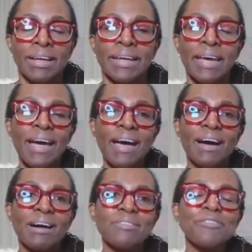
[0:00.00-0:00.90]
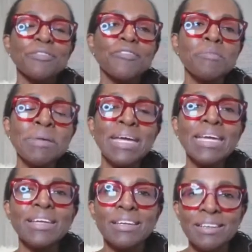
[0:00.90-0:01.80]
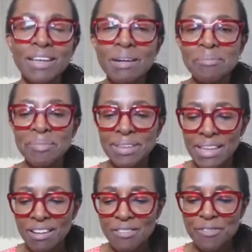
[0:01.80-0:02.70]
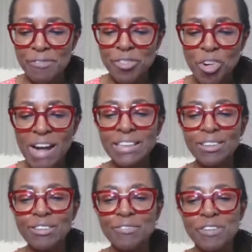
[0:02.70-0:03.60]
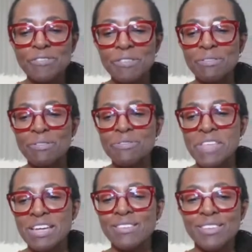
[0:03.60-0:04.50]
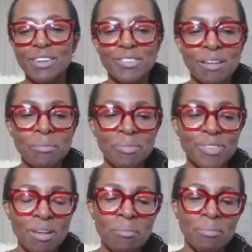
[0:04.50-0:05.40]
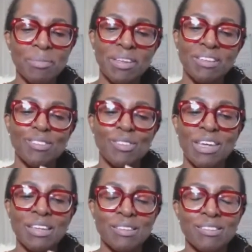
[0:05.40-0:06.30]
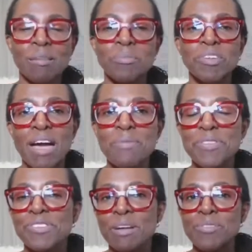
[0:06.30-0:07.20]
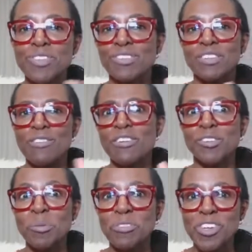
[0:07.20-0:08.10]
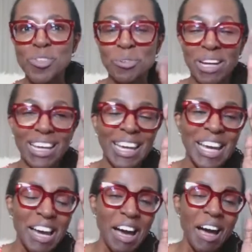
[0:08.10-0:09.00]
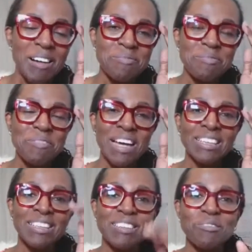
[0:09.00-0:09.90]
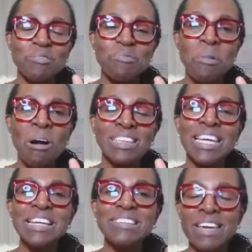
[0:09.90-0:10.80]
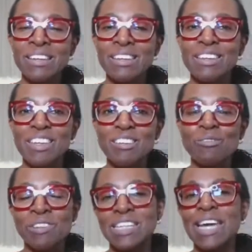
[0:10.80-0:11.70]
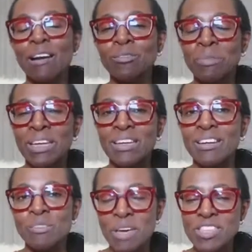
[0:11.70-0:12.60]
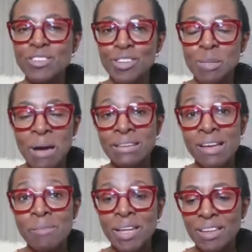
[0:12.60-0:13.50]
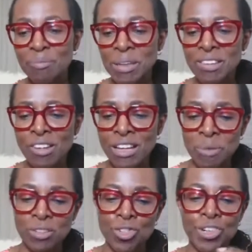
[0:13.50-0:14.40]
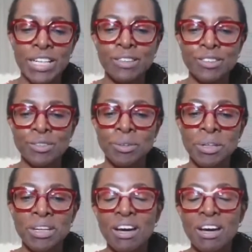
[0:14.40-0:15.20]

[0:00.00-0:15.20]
Yeah, for me, I've tried a lot of different things. Some in some depth and some just in a very superficial way. And LinkedIn really helped me, especially during the pandemic, because I've been trying to,